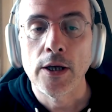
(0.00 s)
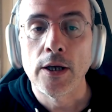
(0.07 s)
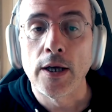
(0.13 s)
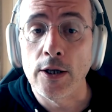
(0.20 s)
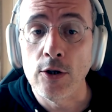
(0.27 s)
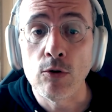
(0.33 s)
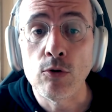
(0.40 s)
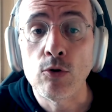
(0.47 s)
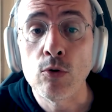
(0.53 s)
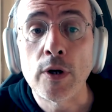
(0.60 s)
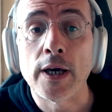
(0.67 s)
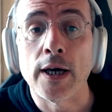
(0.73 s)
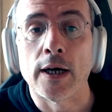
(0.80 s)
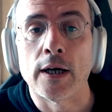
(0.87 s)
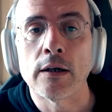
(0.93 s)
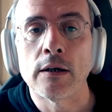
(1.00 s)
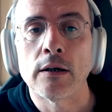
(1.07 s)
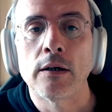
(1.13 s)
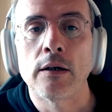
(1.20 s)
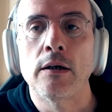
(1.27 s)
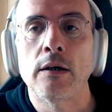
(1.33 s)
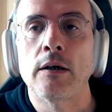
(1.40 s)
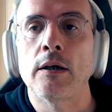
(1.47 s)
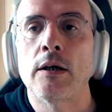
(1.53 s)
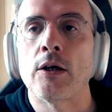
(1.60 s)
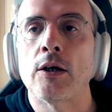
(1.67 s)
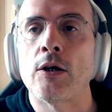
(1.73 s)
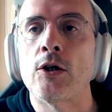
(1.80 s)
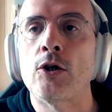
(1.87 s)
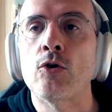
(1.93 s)
And you do care,
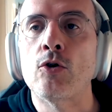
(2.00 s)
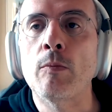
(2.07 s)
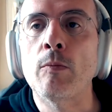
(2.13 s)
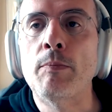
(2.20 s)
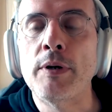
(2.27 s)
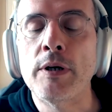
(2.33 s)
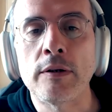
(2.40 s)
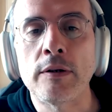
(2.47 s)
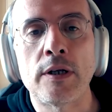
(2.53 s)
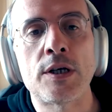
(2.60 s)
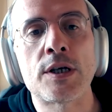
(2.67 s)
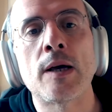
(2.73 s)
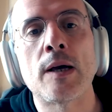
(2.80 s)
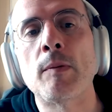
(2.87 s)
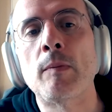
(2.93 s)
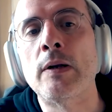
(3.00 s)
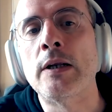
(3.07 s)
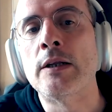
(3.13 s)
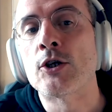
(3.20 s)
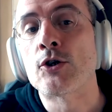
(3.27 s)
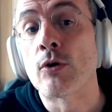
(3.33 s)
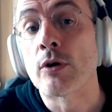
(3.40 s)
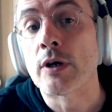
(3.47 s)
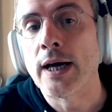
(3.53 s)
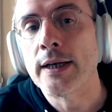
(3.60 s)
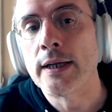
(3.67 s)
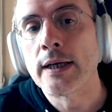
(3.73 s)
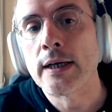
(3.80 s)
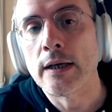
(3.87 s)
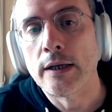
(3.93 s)
you build these capabilities
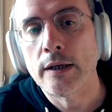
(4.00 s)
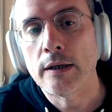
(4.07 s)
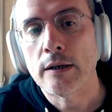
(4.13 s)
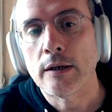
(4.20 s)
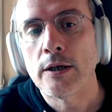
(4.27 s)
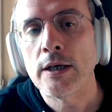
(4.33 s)
organically.